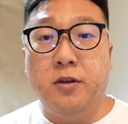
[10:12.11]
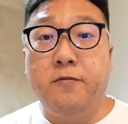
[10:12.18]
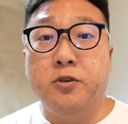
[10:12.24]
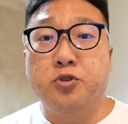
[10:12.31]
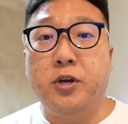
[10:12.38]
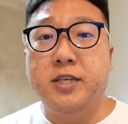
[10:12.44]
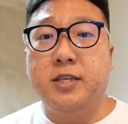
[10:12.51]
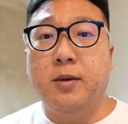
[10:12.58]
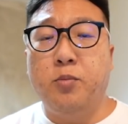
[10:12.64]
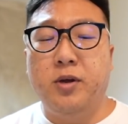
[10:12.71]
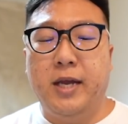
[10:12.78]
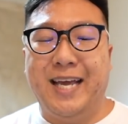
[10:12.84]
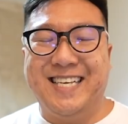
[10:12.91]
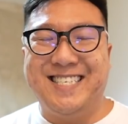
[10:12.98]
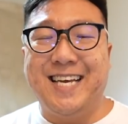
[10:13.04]
If you trade someone
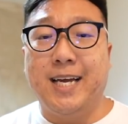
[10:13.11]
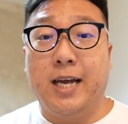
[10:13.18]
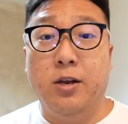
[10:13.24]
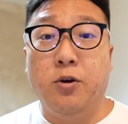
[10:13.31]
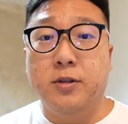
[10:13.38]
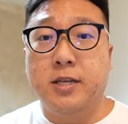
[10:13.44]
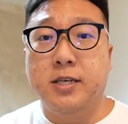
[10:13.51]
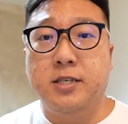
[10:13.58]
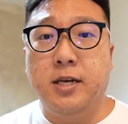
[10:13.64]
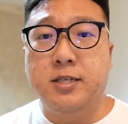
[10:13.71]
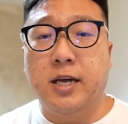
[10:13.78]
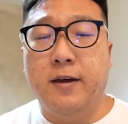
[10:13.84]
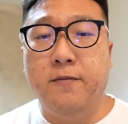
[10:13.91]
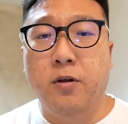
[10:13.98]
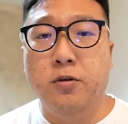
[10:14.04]
a second or third stage
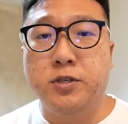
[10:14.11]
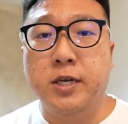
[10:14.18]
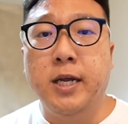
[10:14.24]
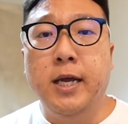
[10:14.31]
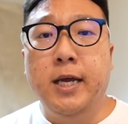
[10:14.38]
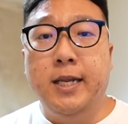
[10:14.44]
evolution,